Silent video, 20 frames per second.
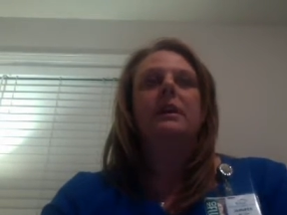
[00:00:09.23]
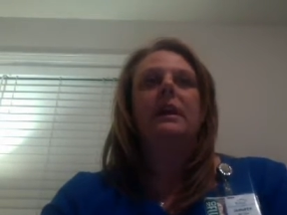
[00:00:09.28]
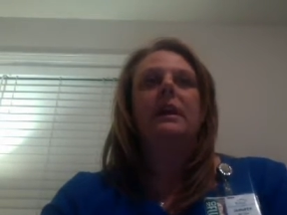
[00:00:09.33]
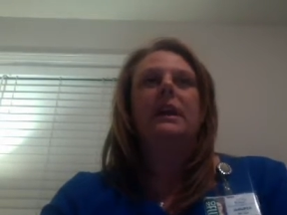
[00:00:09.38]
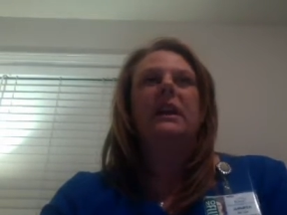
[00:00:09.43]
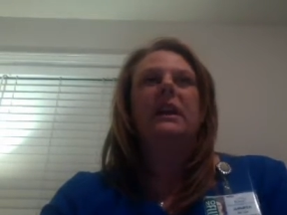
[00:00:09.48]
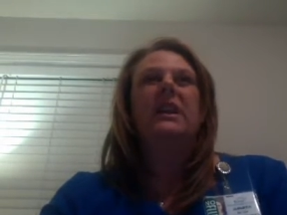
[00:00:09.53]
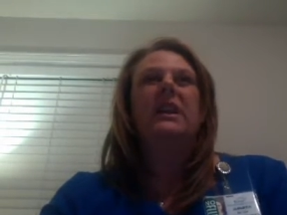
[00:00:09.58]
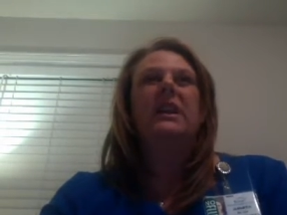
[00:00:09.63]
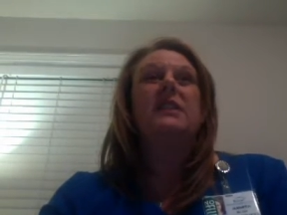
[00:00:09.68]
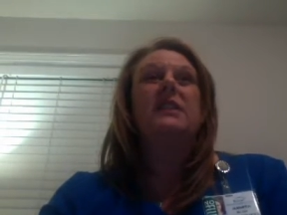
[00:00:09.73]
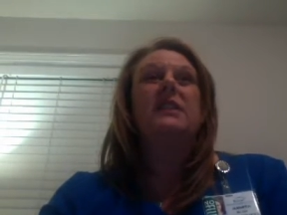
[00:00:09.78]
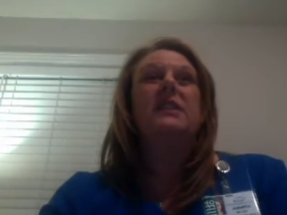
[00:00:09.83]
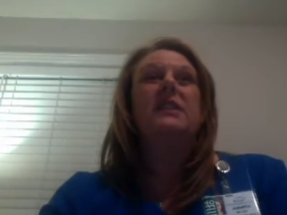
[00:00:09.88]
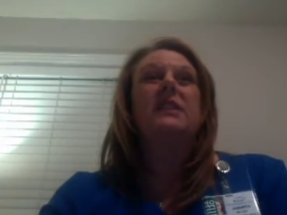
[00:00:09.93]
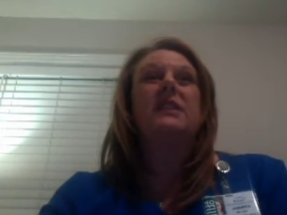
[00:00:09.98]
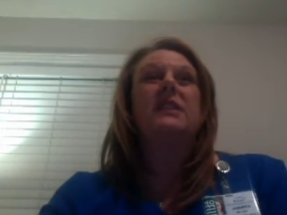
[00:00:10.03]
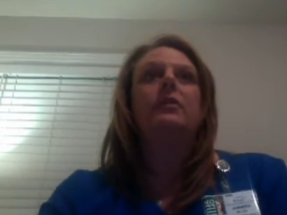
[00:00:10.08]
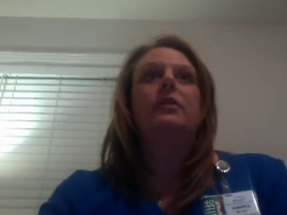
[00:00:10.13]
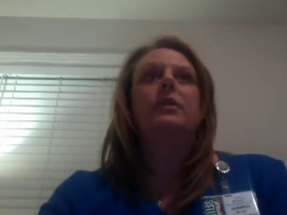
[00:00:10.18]
and I'd like to
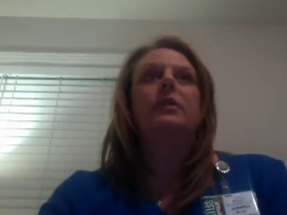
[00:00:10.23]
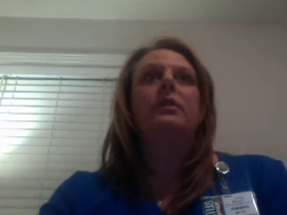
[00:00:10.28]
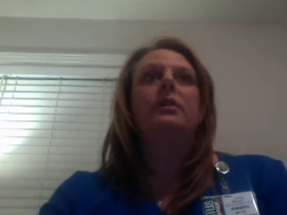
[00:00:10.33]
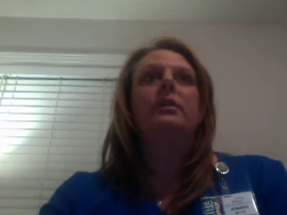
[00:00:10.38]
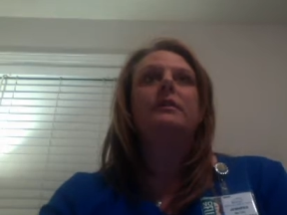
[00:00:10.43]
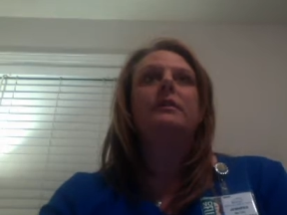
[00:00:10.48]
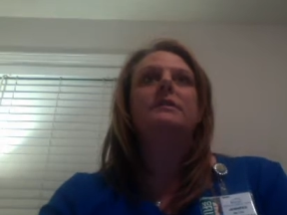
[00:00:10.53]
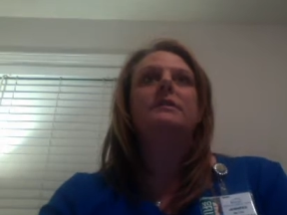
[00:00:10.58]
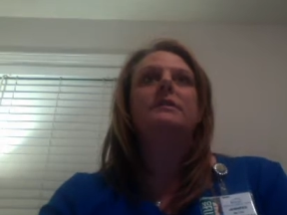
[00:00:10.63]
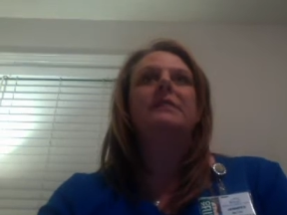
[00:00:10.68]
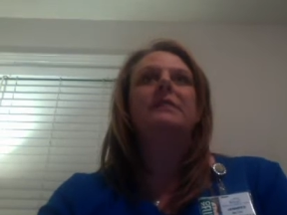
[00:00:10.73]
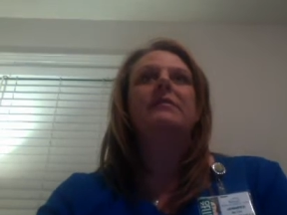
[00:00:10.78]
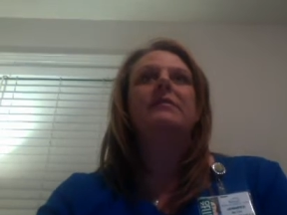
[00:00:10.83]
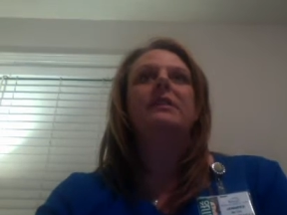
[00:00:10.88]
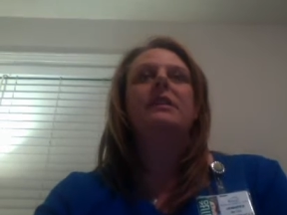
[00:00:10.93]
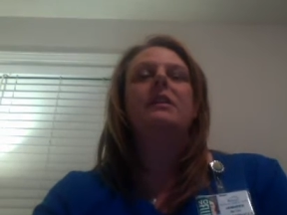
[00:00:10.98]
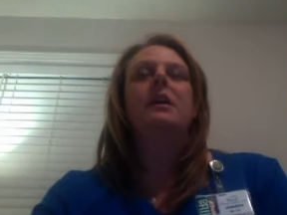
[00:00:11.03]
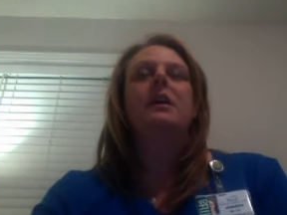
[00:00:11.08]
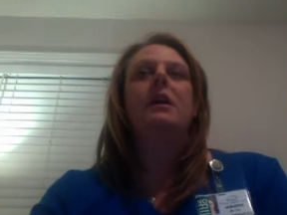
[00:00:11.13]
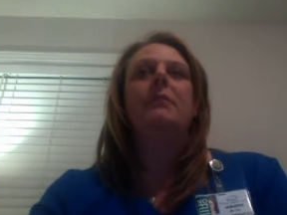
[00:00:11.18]
talk to you this
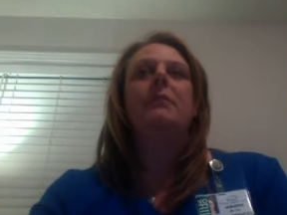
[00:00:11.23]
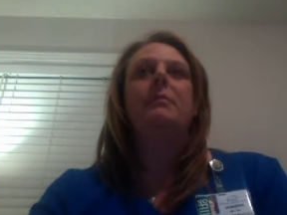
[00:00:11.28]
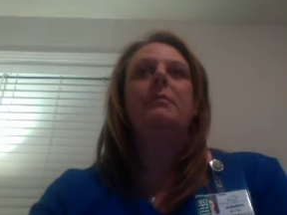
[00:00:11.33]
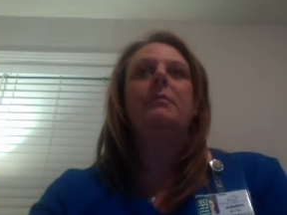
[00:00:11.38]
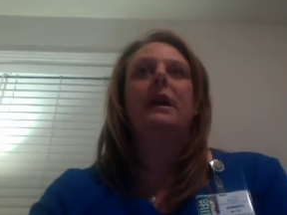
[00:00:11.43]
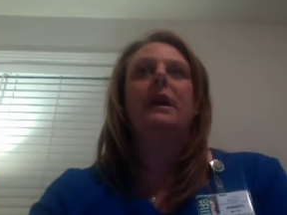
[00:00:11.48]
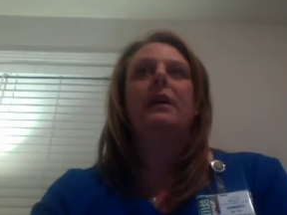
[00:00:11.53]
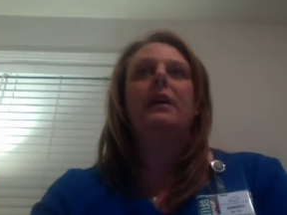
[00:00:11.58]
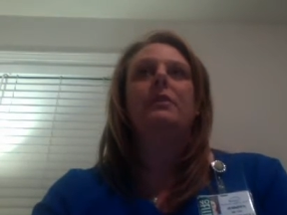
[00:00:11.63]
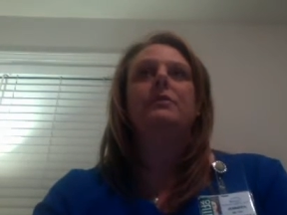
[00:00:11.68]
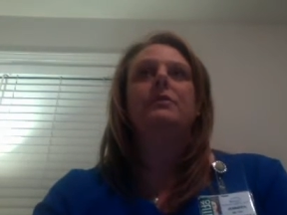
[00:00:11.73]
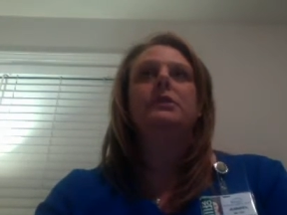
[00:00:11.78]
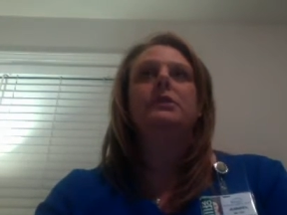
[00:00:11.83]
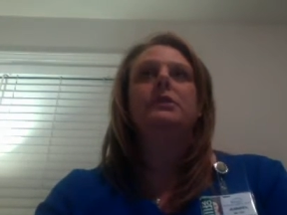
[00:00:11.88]
evening about